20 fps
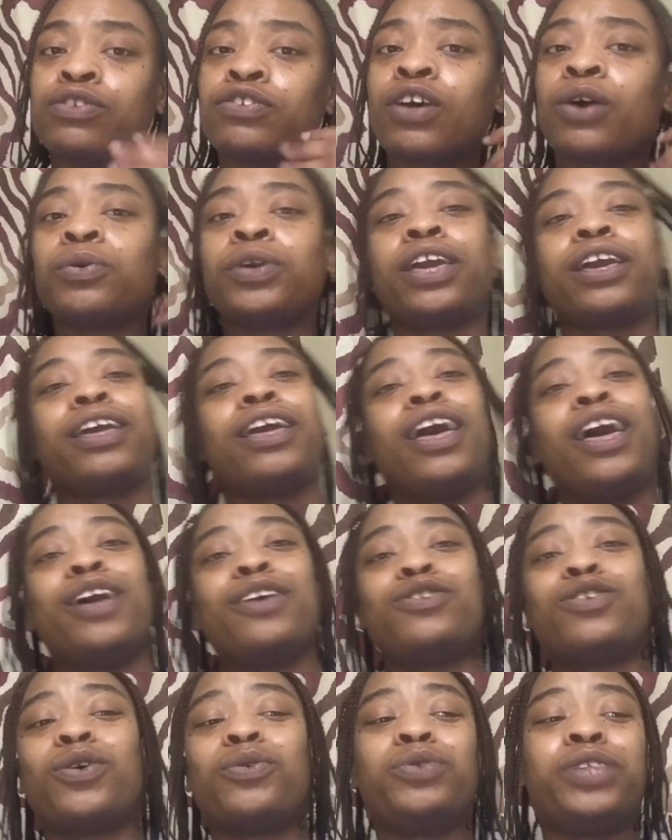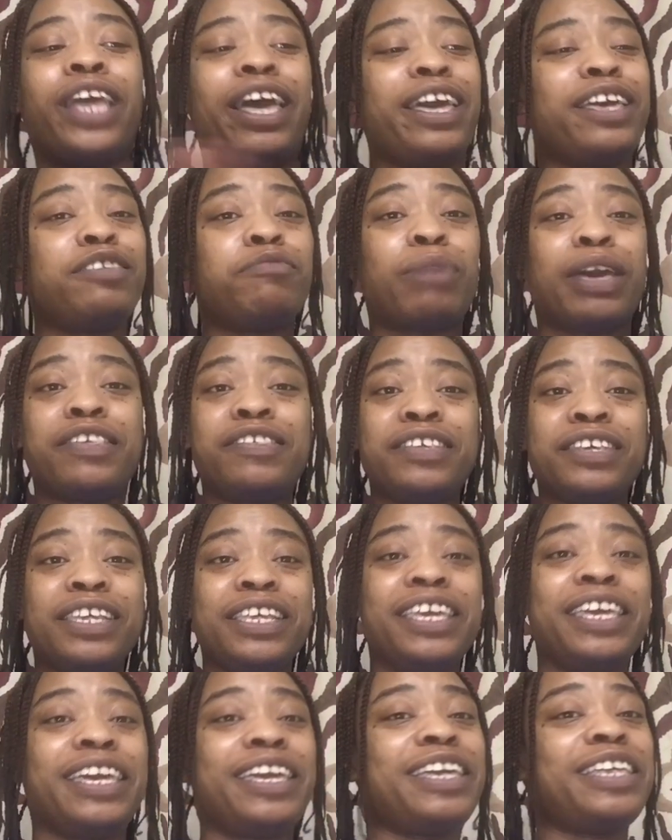So yeah, so that is
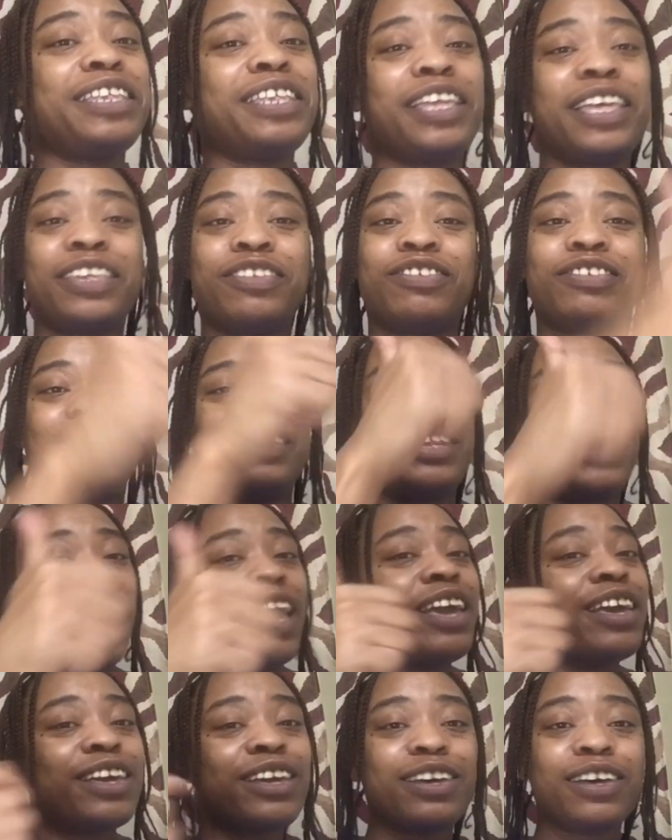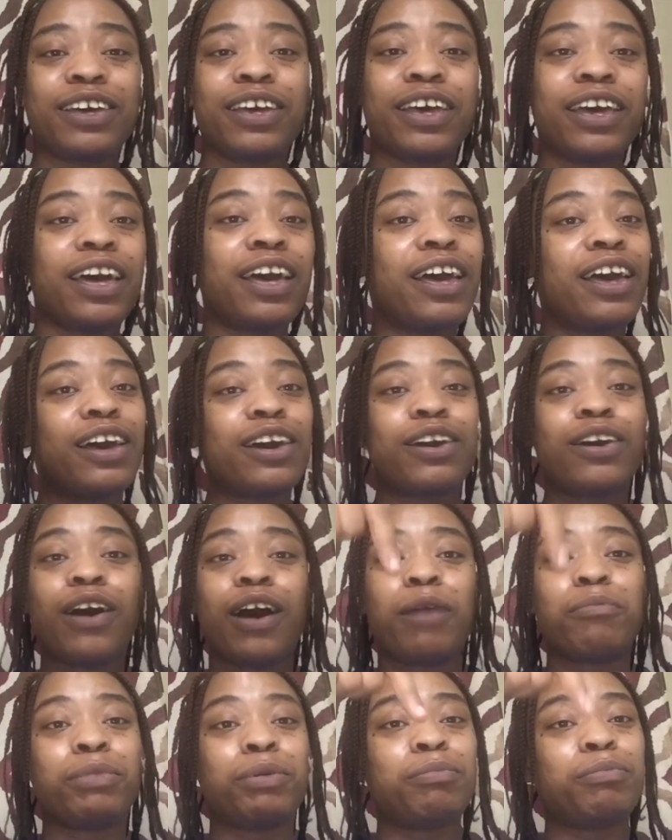basically it. Just like,
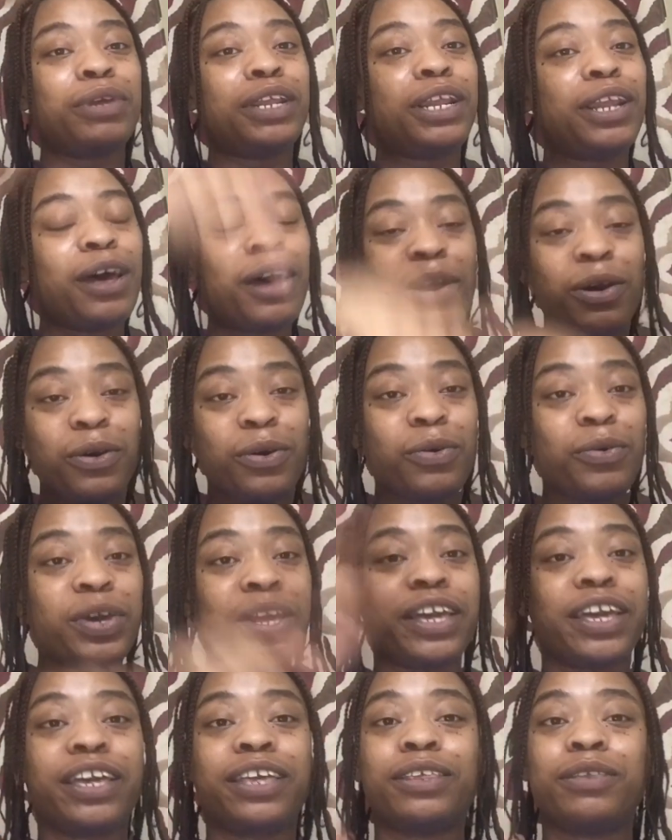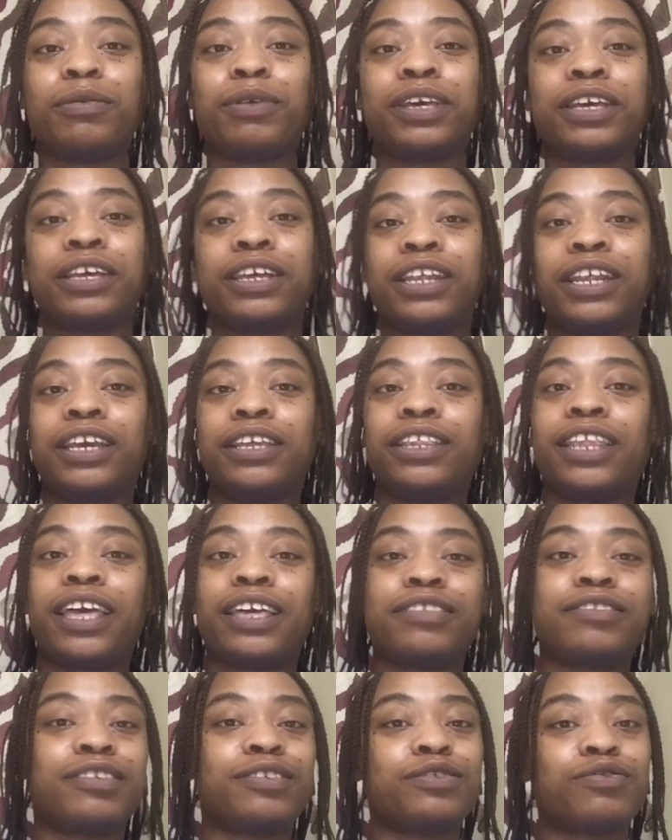comment below, and click
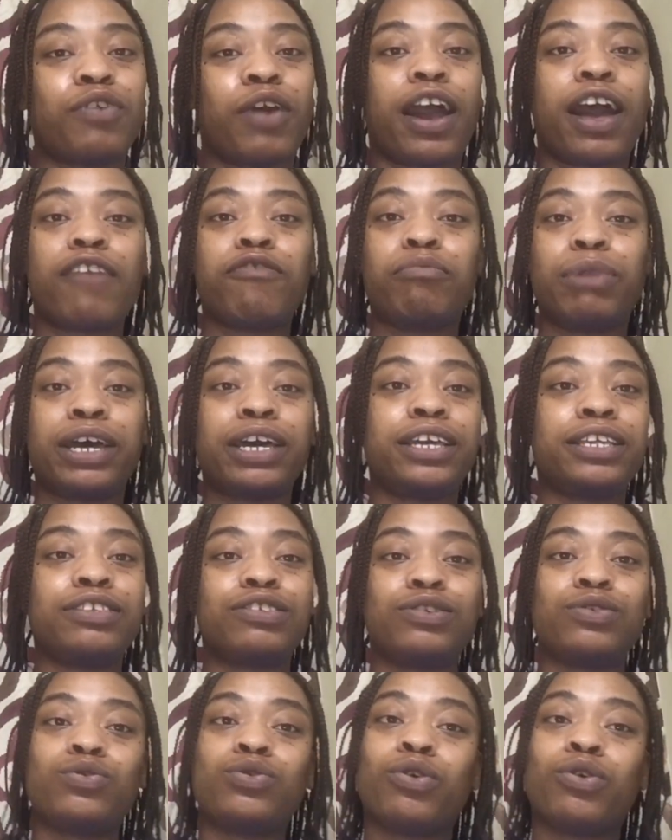that subscribe button